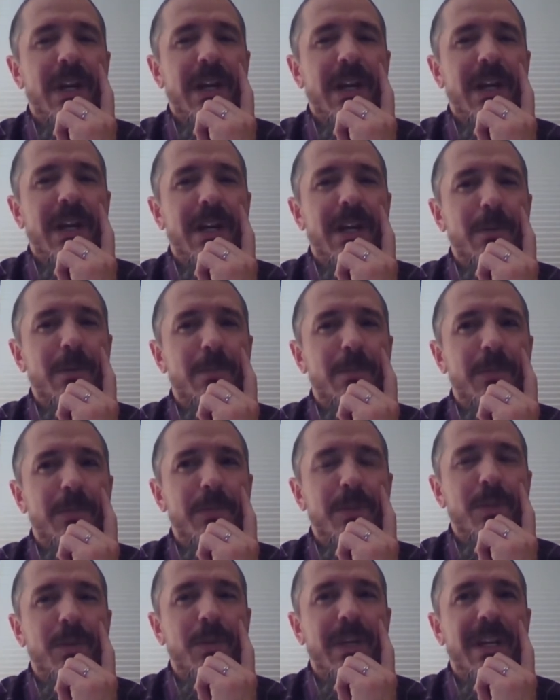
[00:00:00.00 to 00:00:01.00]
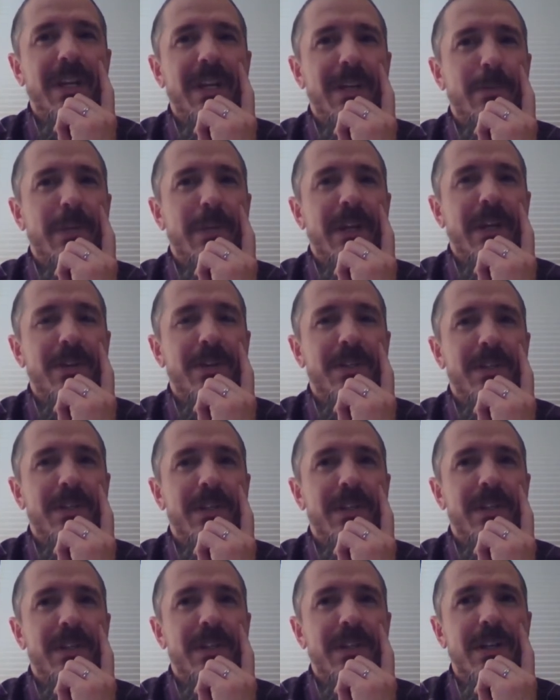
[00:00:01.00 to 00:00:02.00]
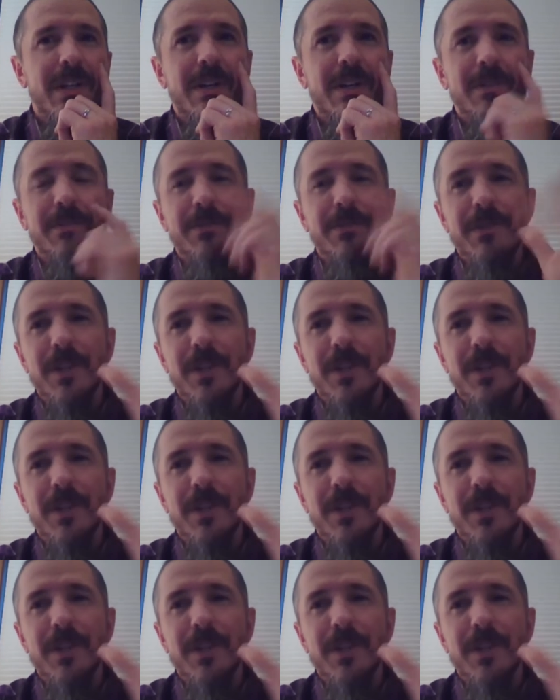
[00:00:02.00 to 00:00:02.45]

um, do a comparison of